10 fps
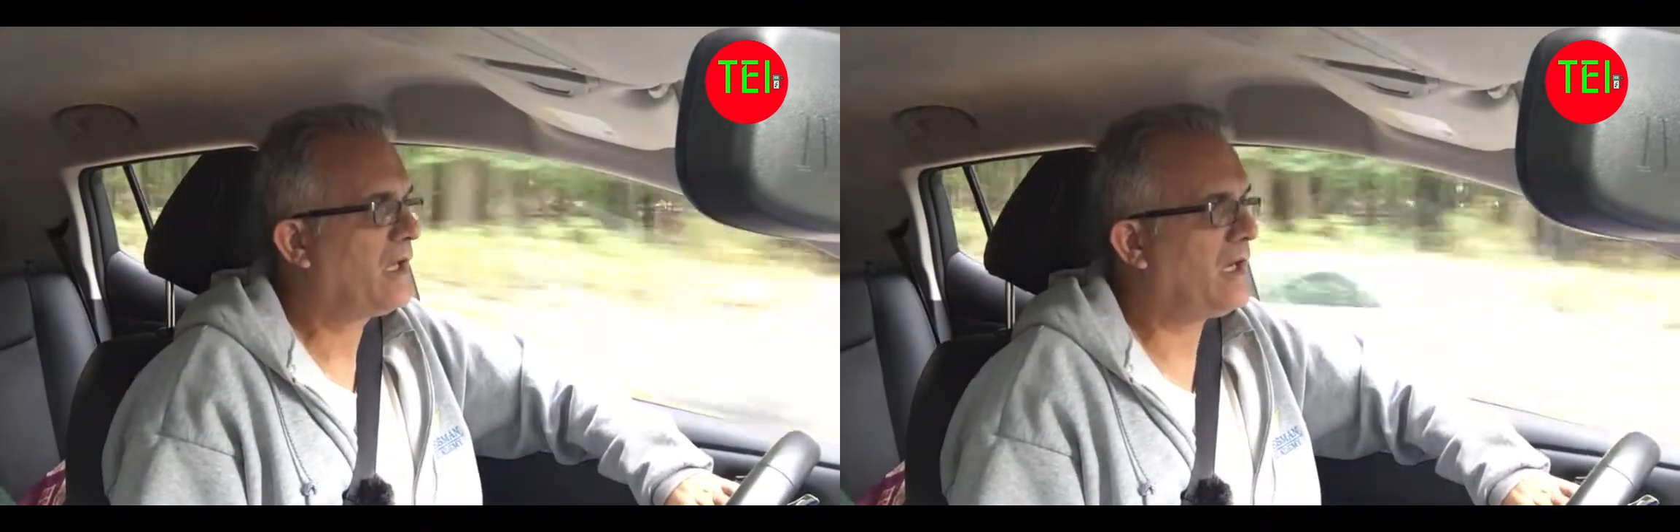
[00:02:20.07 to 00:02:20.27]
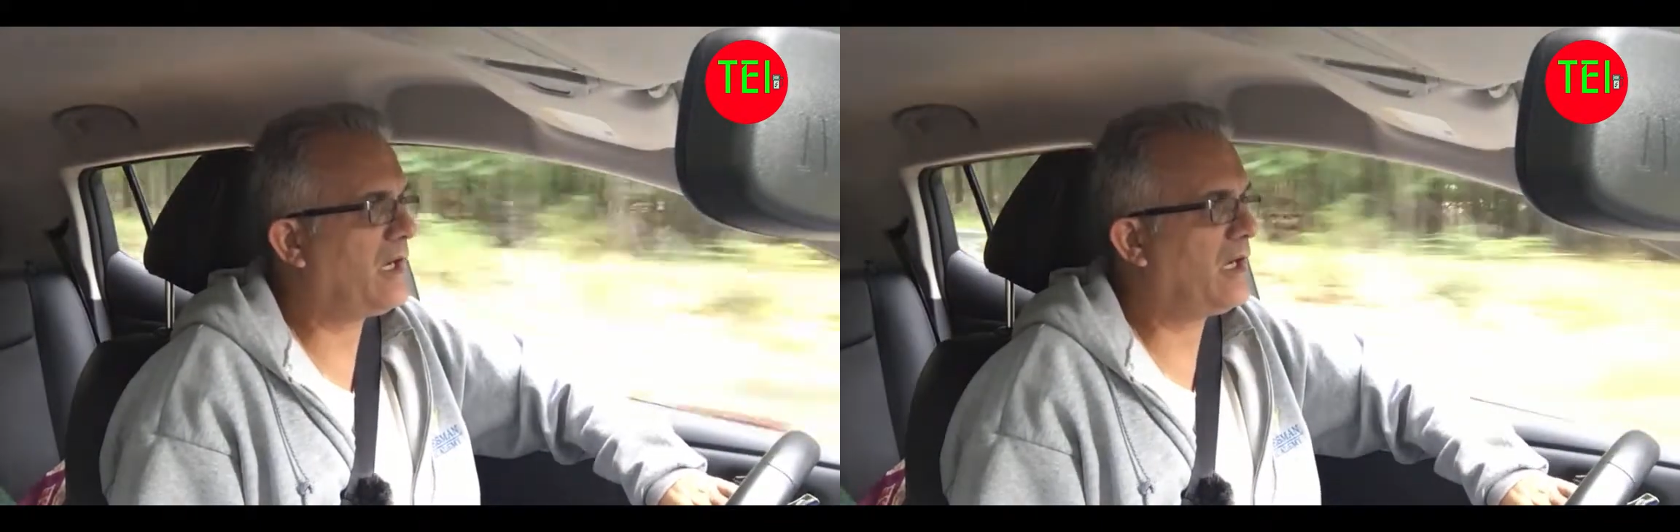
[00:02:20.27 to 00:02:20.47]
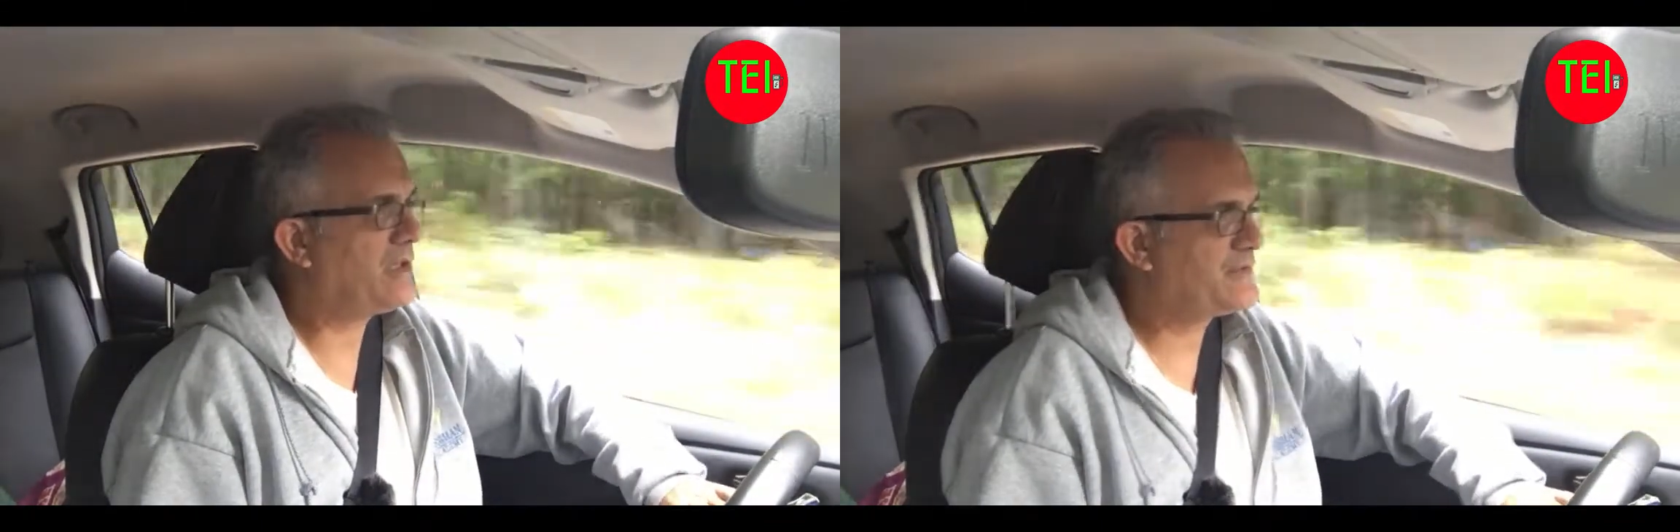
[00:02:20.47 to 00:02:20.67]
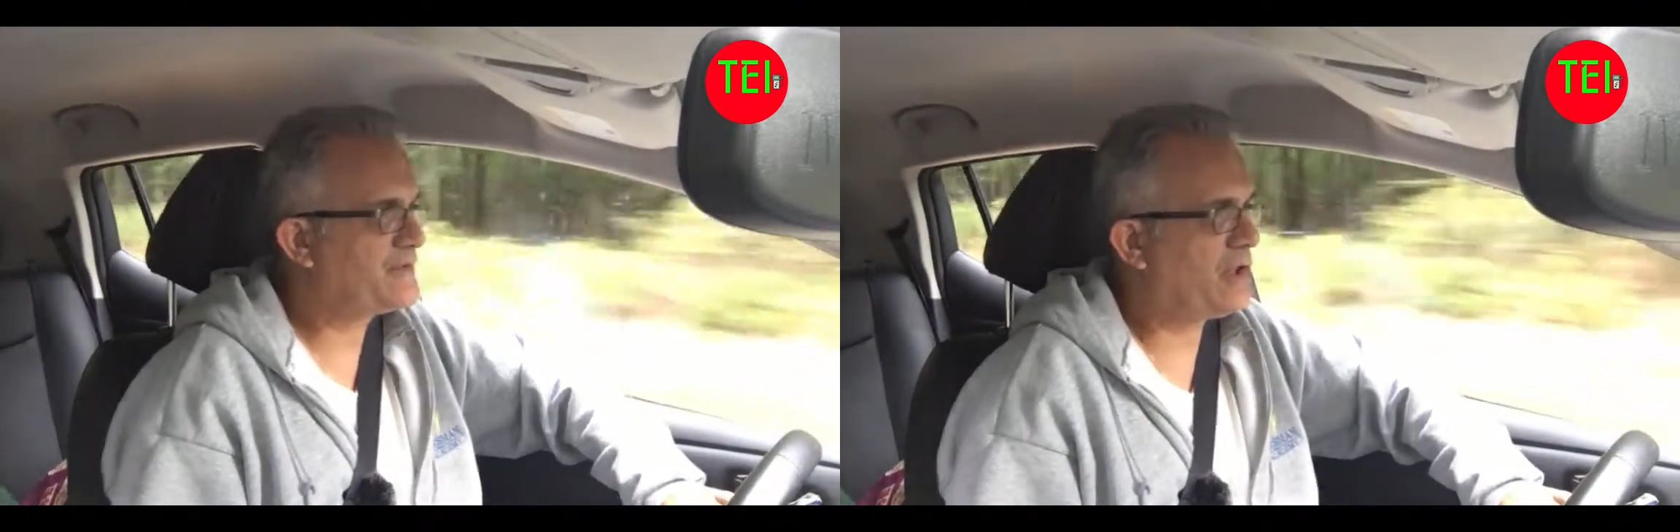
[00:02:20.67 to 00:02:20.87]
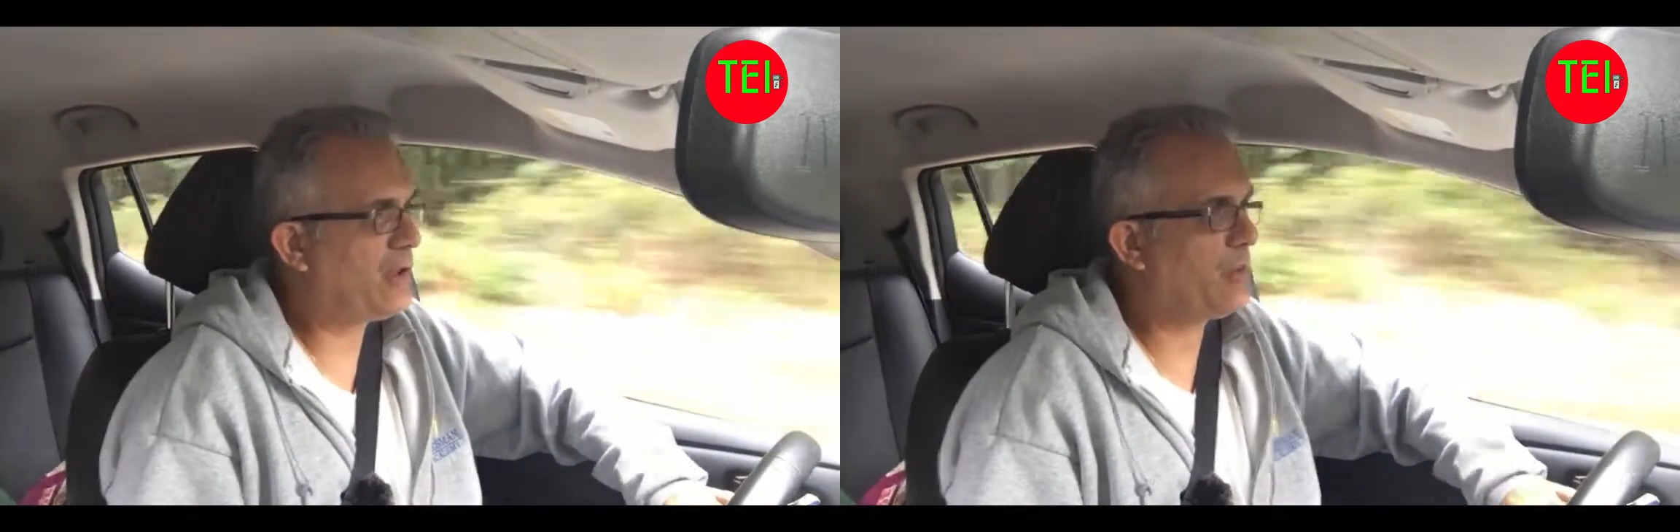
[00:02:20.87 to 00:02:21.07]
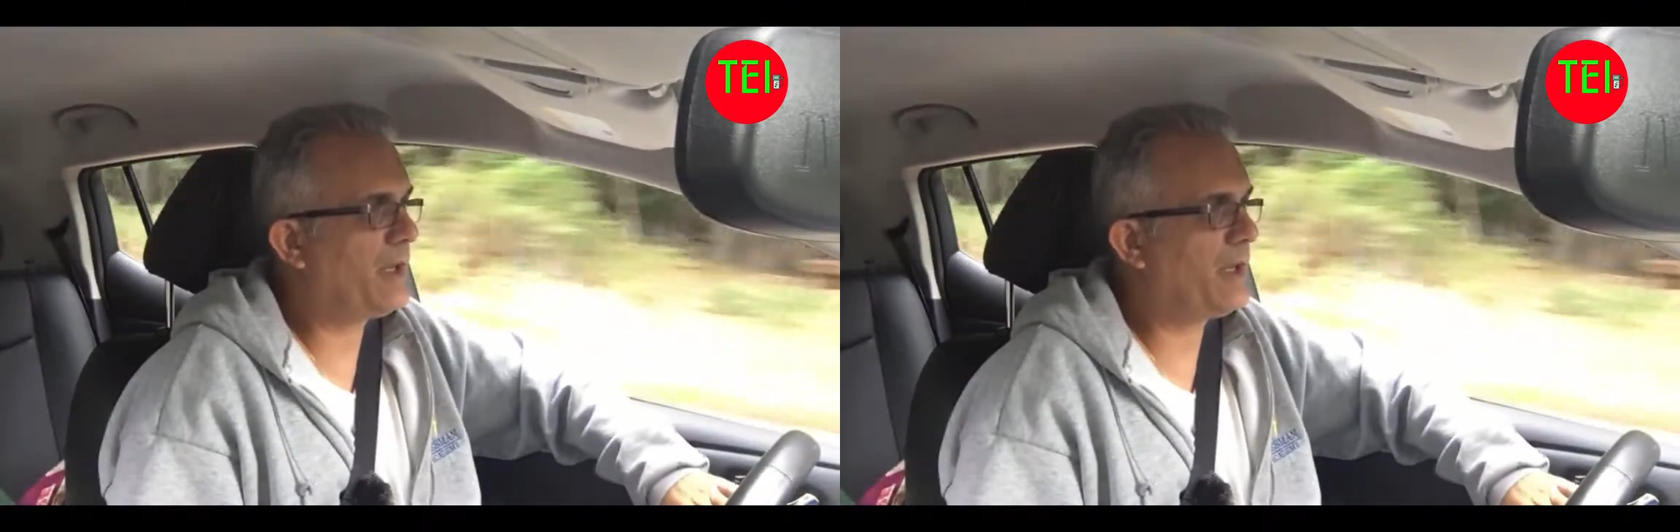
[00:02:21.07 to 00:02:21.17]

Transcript: Notice